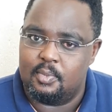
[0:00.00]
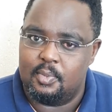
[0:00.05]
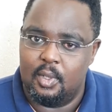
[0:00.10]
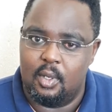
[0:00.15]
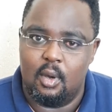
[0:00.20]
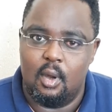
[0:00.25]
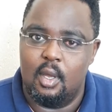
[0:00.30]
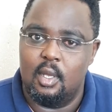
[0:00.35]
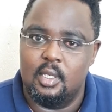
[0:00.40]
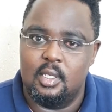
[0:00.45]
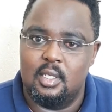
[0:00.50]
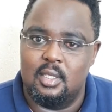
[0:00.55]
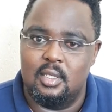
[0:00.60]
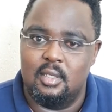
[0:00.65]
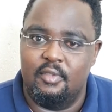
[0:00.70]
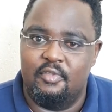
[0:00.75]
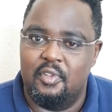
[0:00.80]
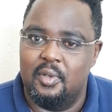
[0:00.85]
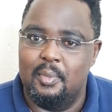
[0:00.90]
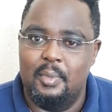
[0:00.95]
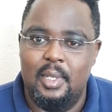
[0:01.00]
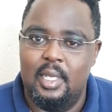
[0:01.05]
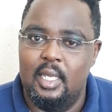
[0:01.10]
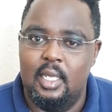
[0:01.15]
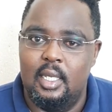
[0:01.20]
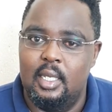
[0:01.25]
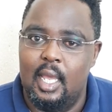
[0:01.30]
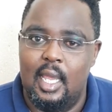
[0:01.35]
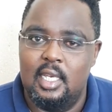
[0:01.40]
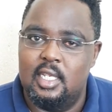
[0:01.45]
because for
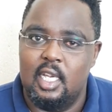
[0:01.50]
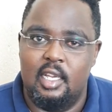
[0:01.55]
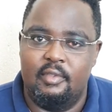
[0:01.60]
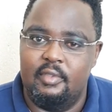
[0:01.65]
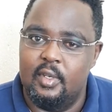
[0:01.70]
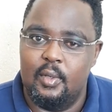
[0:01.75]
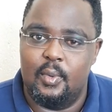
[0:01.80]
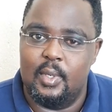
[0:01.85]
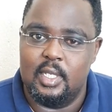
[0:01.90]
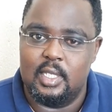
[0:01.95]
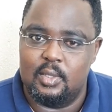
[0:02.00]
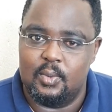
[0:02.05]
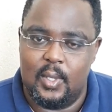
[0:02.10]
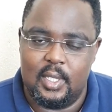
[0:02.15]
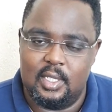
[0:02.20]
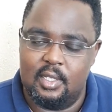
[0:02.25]
me HIV was